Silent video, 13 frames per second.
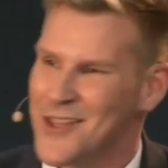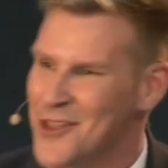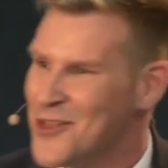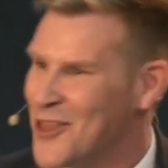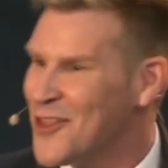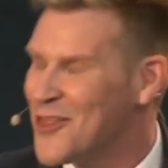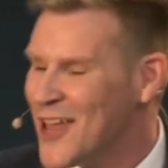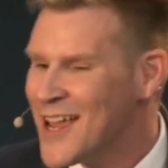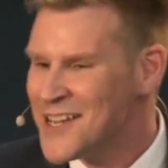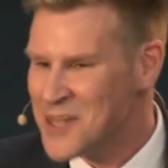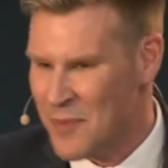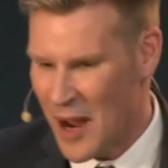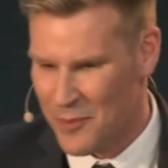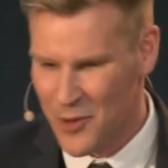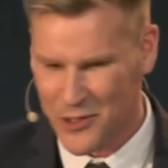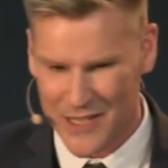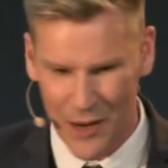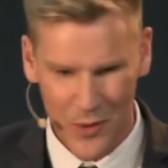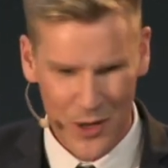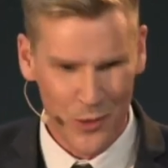The, the thing is about books
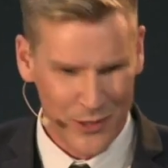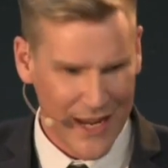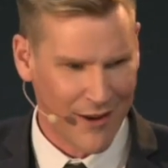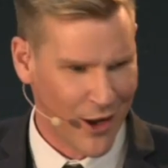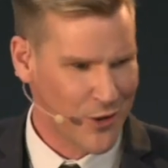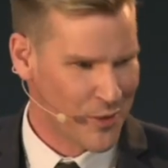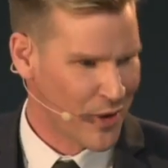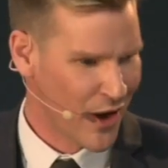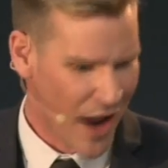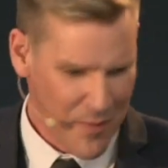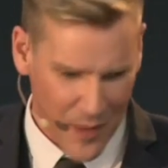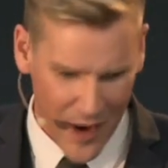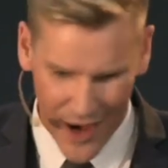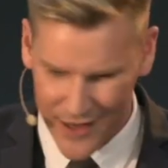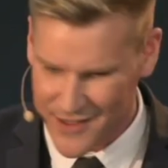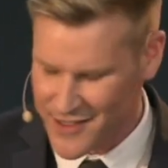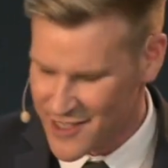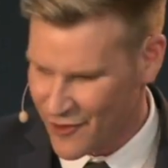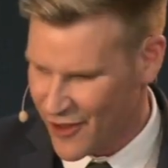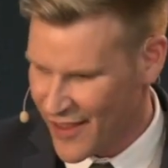now, we all download them on iPads and
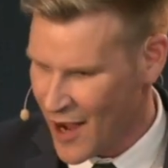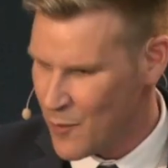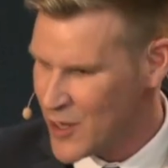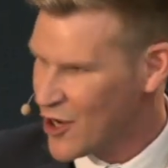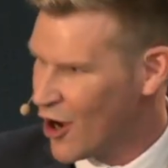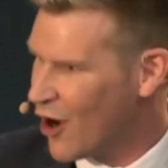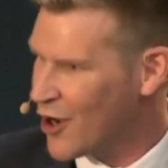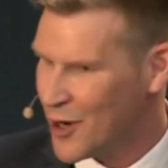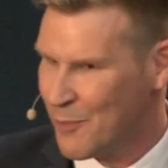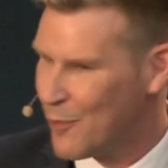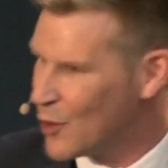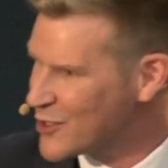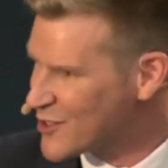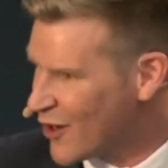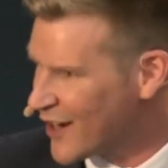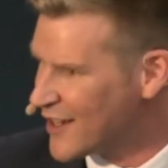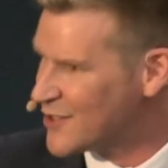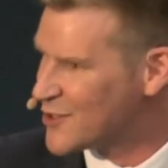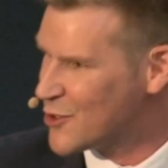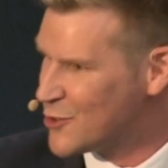stuff like that, and we can't go to book
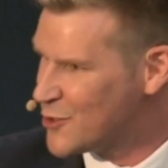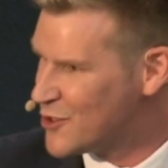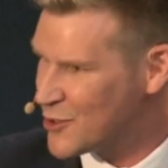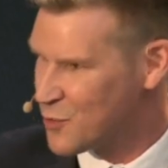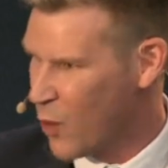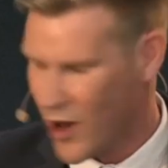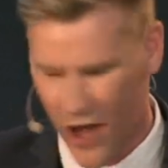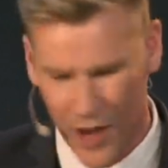signings because just one